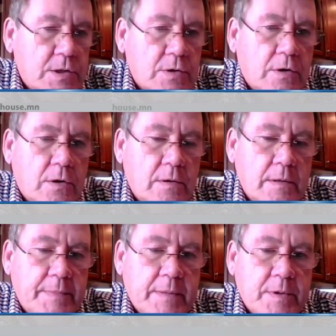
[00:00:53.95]
So
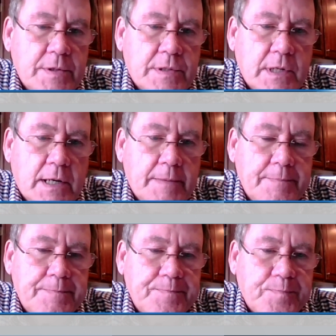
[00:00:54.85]
members,
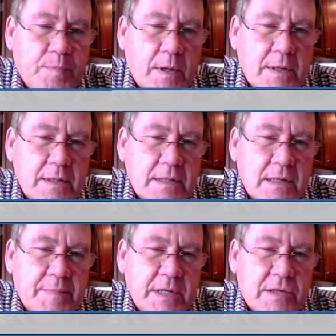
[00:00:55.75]
um,
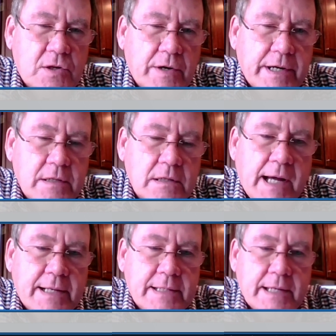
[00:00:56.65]
some historical
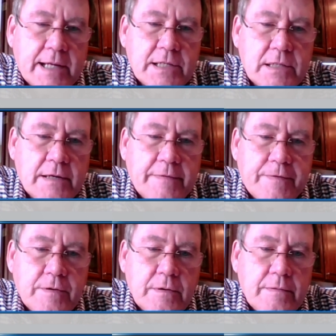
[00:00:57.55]
context uh,
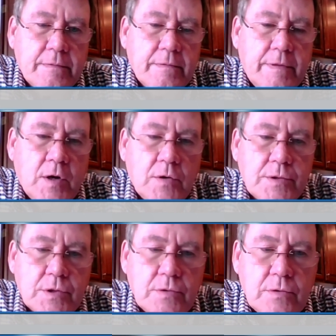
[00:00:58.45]
for
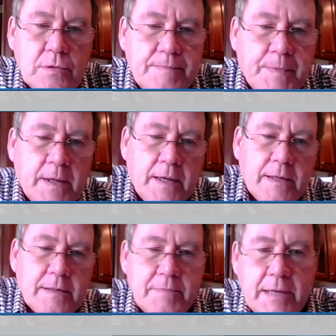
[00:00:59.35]
those who
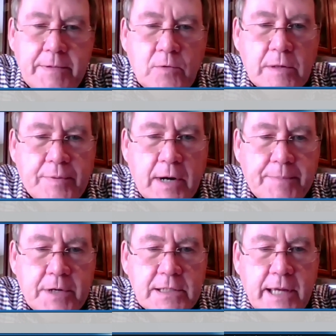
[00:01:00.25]
maybe were
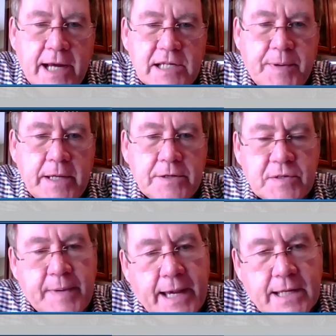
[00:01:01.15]
property
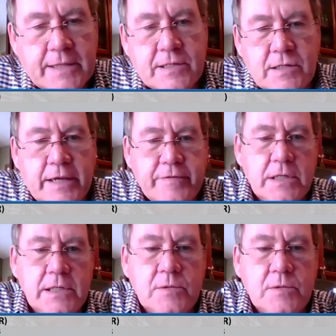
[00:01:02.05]
taxpayers back in the 70s,